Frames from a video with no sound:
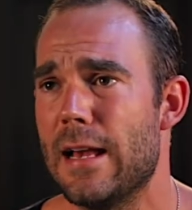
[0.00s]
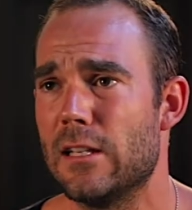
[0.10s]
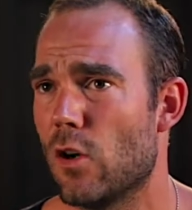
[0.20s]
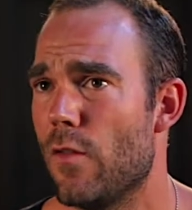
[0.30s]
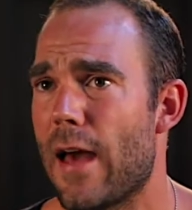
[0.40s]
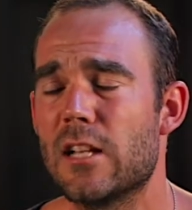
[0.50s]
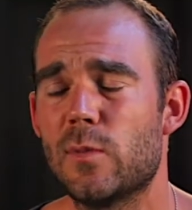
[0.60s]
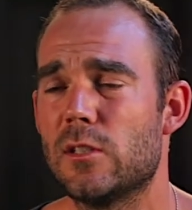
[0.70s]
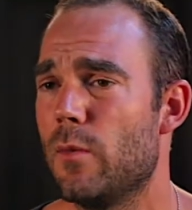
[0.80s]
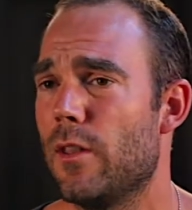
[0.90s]
And so that
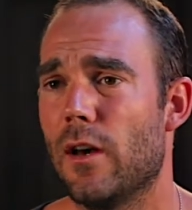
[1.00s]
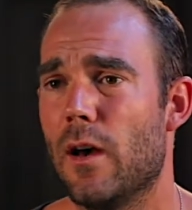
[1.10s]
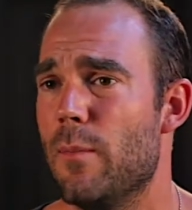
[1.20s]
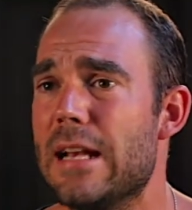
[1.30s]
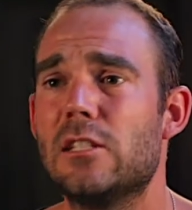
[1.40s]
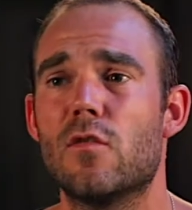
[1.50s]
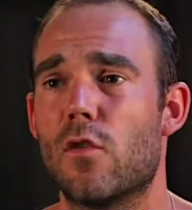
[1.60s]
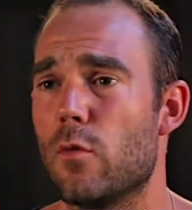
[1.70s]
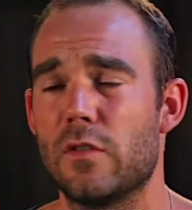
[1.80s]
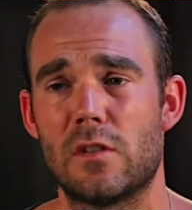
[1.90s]
has been some of the amazing
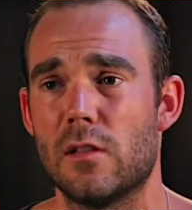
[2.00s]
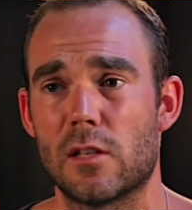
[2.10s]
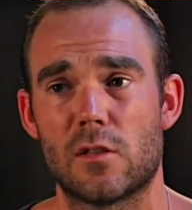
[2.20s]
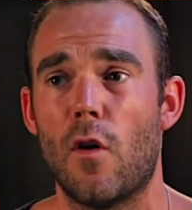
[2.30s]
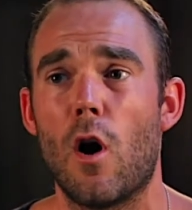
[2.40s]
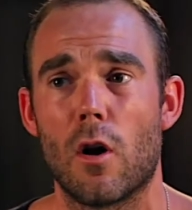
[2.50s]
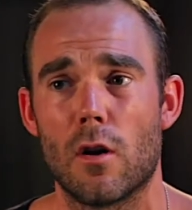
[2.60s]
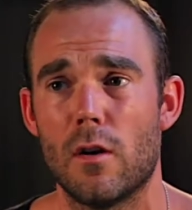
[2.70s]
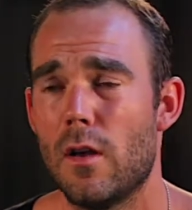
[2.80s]
fruit we've seen thus far.